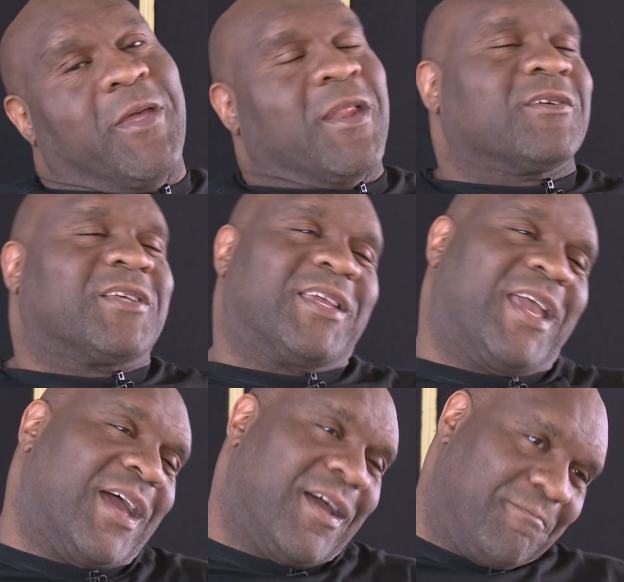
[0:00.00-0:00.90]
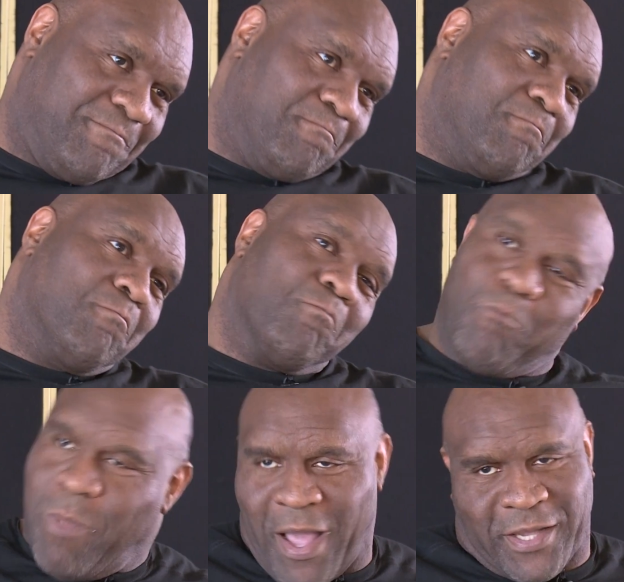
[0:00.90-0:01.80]
And I was like, yeah.
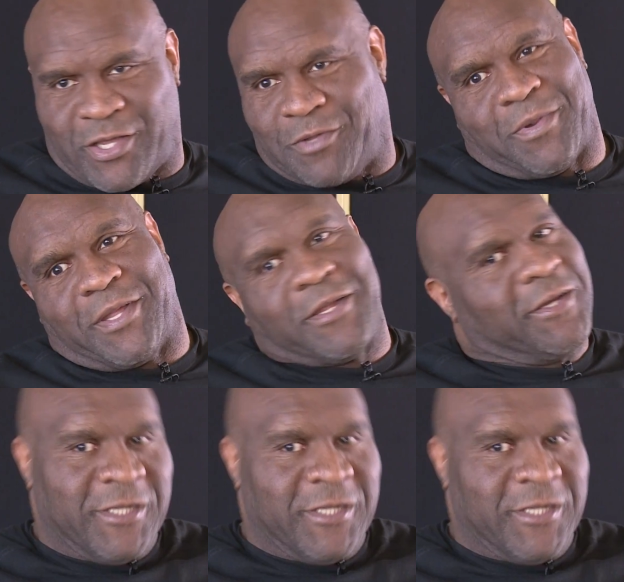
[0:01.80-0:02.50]
I could, but